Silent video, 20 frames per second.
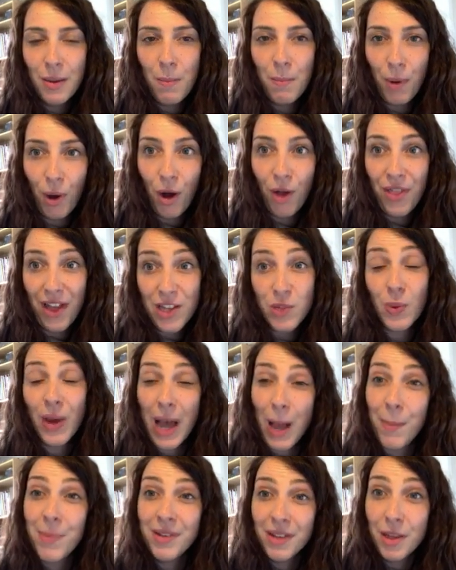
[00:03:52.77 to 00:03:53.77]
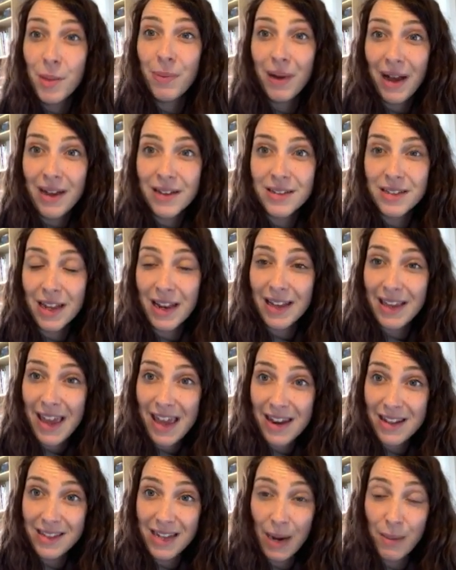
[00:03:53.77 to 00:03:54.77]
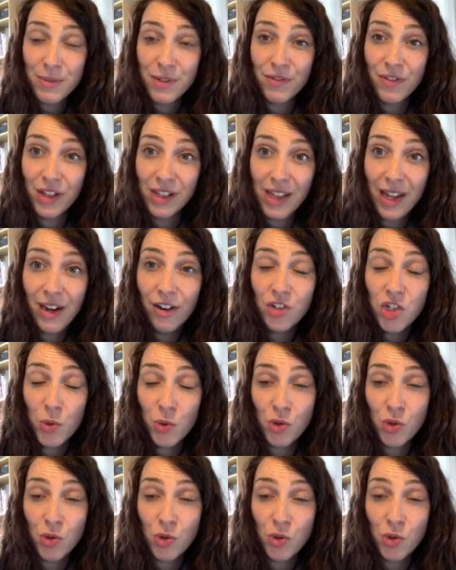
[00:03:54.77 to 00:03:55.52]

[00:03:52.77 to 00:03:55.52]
but that's what happened in the past. And again, in terms of the clergy,